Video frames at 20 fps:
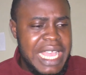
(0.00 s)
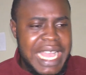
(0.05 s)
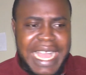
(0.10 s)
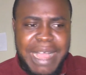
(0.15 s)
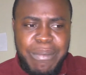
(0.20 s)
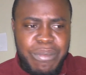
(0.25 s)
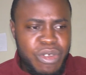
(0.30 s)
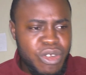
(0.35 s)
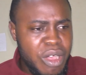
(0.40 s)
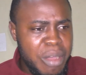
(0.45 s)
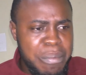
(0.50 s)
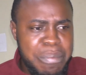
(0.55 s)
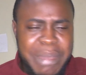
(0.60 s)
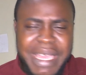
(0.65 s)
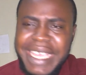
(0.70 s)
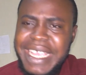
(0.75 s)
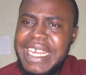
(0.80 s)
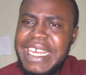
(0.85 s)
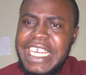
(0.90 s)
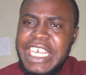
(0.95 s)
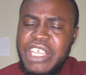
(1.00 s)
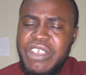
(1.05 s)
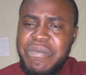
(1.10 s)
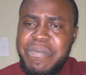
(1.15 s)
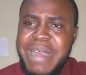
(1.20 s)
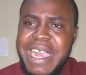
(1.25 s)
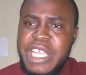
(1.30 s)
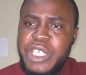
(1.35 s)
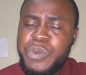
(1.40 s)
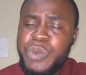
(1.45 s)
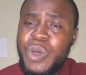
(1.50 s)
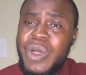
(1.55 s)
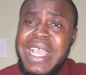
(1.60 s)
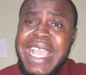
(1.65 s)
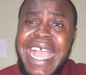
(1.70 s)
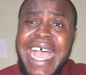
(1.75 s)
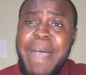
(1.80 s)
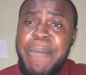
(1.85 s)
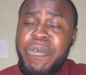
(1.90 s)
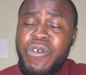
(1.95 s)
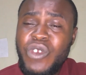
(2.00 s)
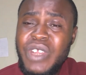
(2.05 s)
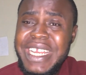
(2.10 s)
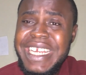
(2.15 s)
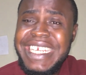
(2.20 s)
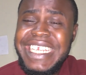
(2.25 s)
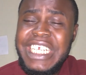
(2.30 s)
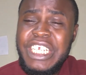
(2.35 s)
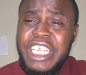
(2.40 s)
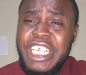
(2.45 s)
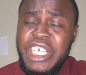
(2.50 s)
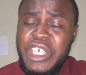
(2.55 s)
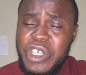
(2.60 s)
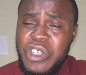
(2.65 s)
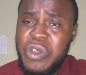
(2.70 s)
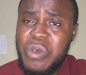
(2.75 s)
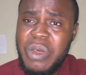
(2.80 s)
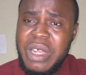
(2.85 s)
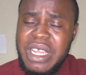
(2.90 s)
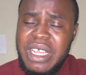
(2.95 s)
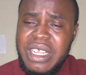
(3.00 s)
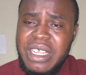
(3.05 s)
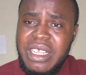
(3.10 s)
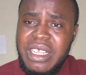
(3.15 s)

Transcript: I'm not making a new passport, I'm doing the renewal,